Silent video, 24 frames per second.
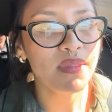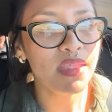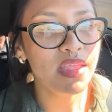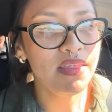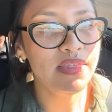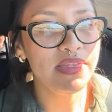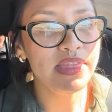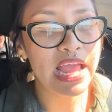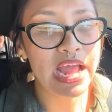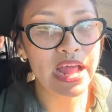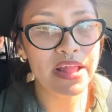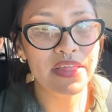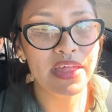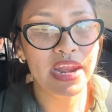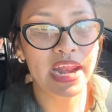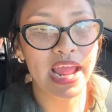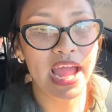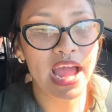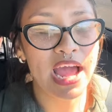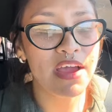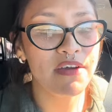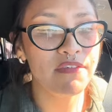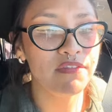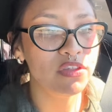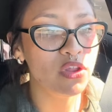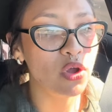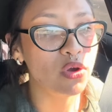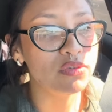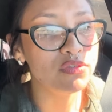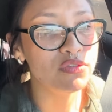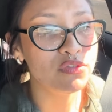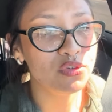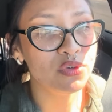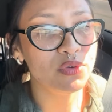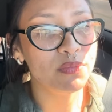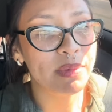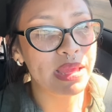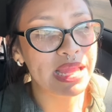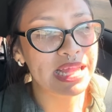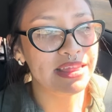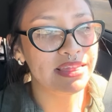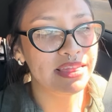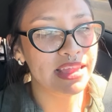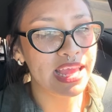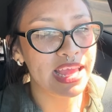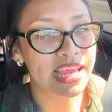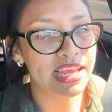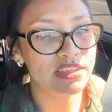Now that I have those two
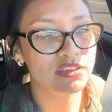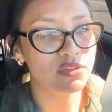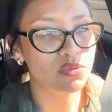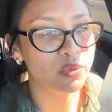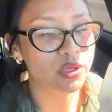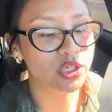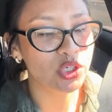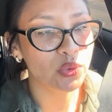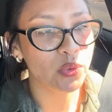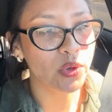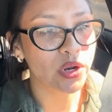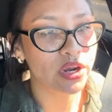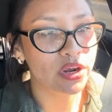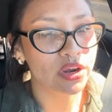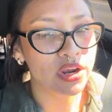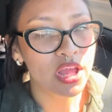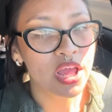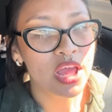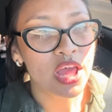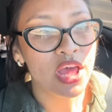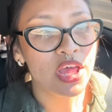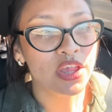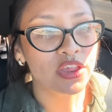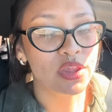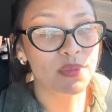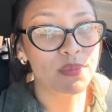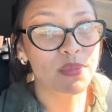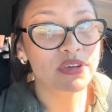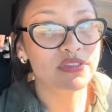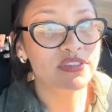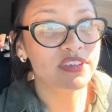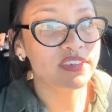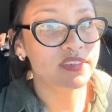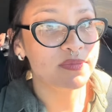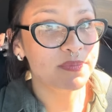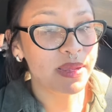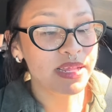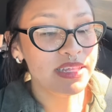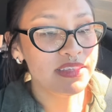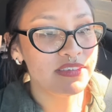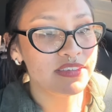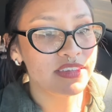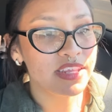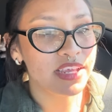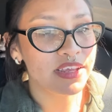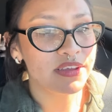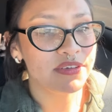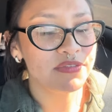main things, which were the most
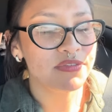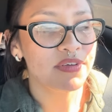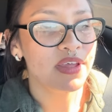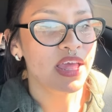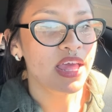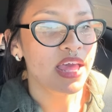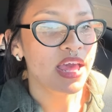expensive,